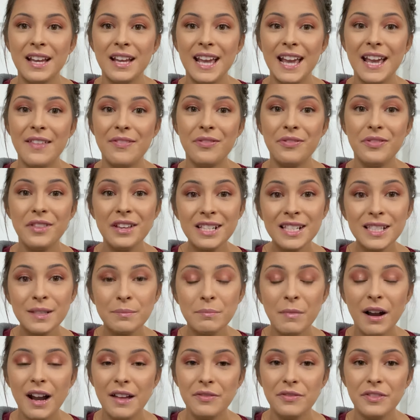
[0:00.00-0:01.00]
in this
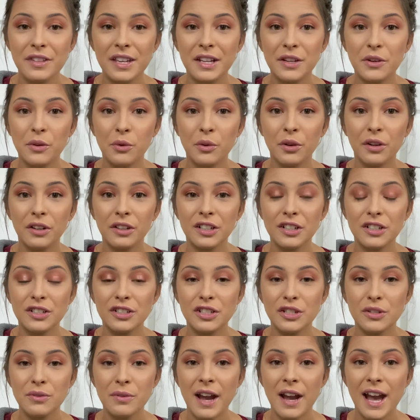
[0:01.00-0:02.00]
month in order
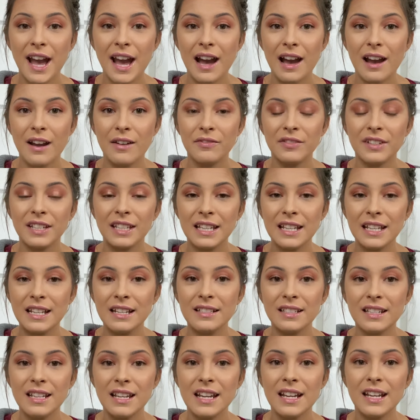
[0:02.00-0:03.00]
to have
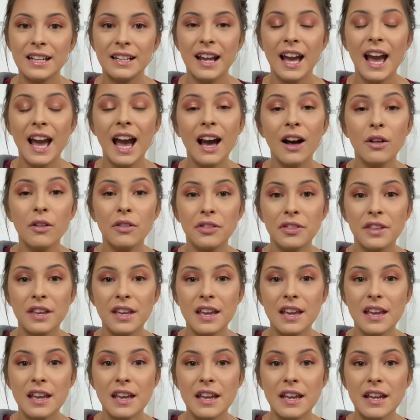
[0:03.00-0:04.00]
easy and
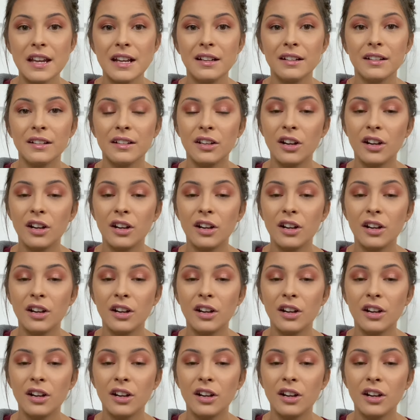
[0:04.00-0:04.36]
healthy